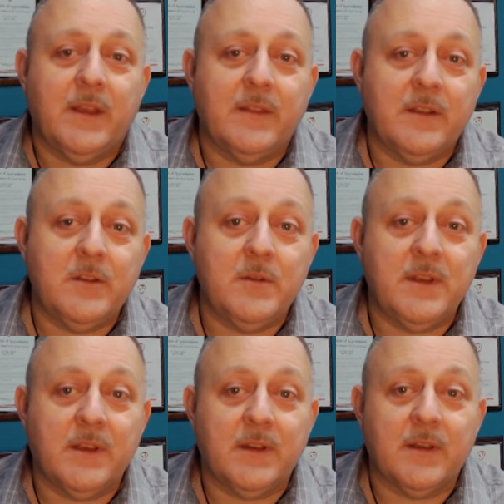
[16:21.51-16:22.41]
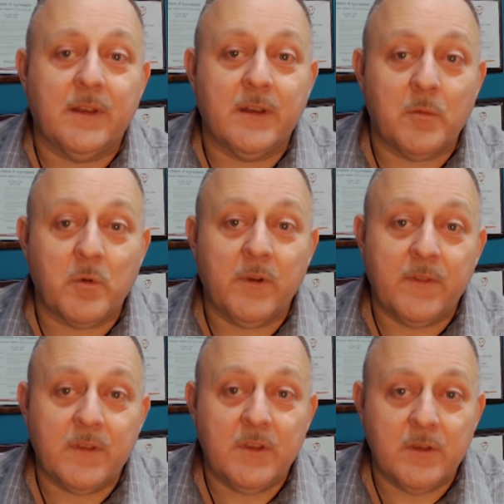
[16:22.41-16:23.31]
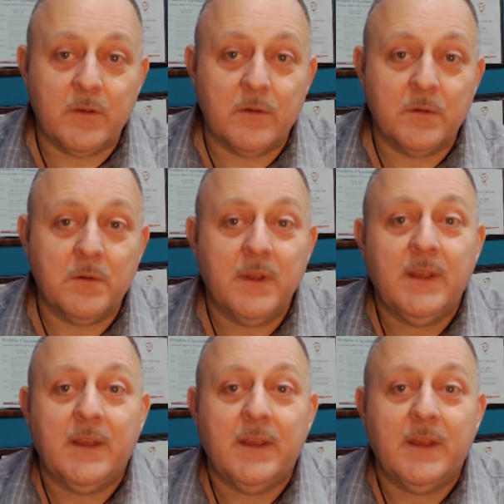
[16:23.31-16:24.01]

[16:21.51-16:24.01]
and then you get a number in the queue,